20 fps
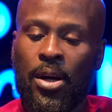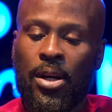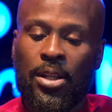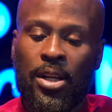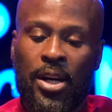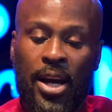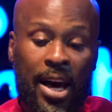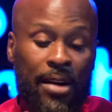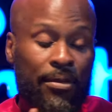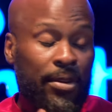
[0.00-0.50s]

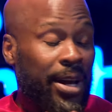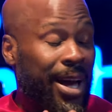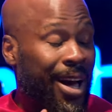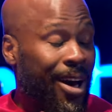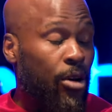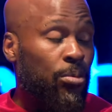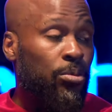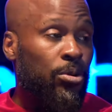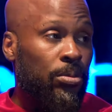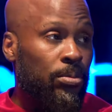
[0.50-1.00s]
Then I have an
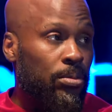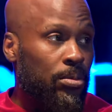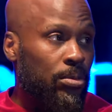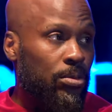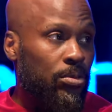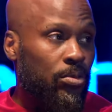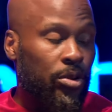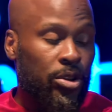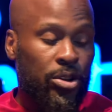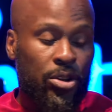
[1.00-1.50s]
album,
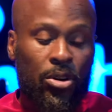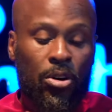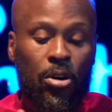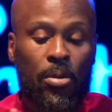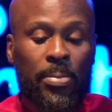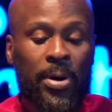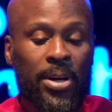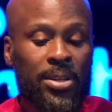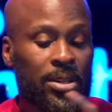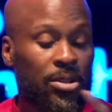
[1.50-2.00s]
which
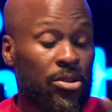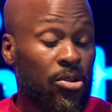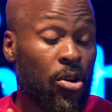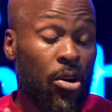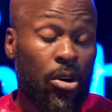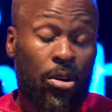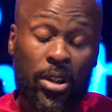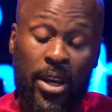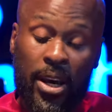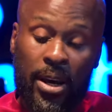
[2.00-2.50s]
encompasses
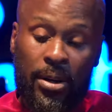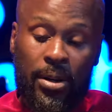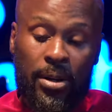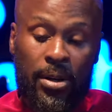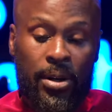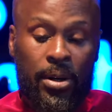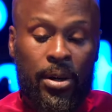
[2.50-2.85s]
all that.